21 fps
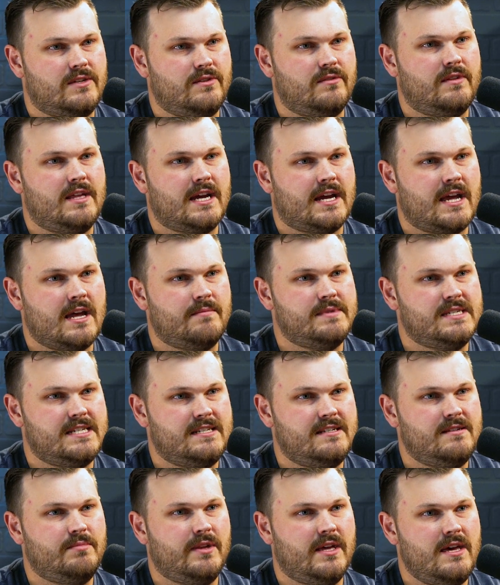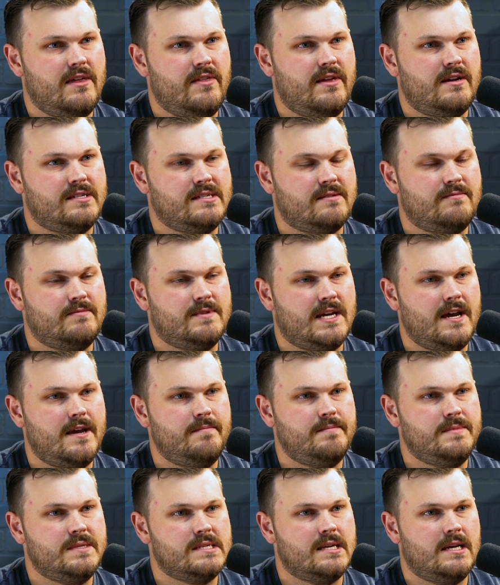too that comes into play there
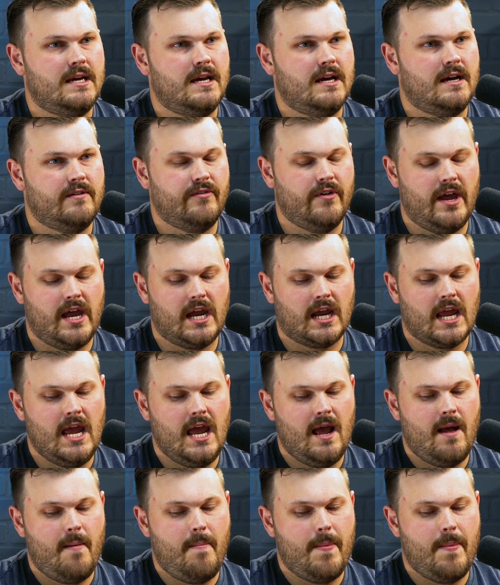sometimes of like,